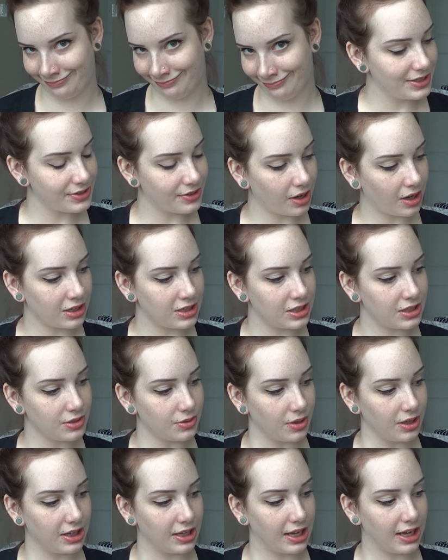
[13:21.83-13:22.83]
So I get to the
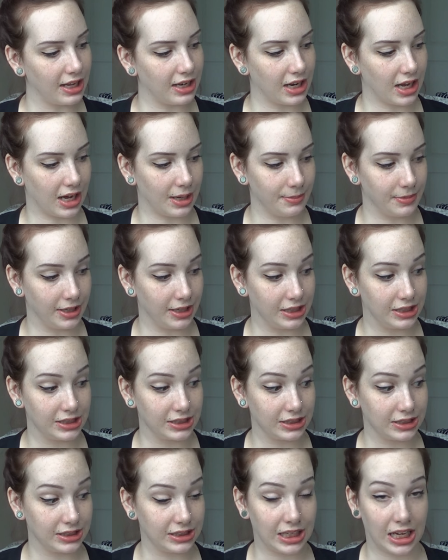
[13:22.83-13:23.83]
toilet and I
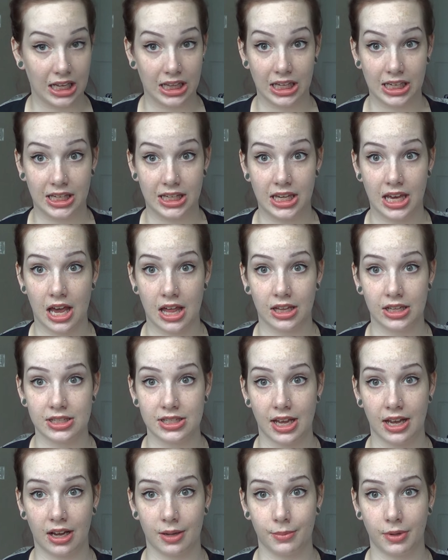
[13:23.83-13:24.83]
yell at
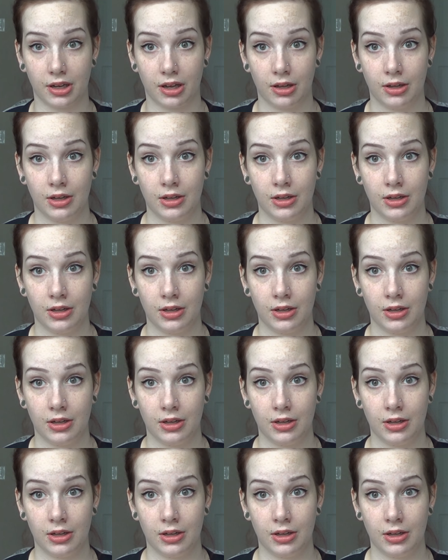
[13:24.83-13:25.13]
Zach. I'm like,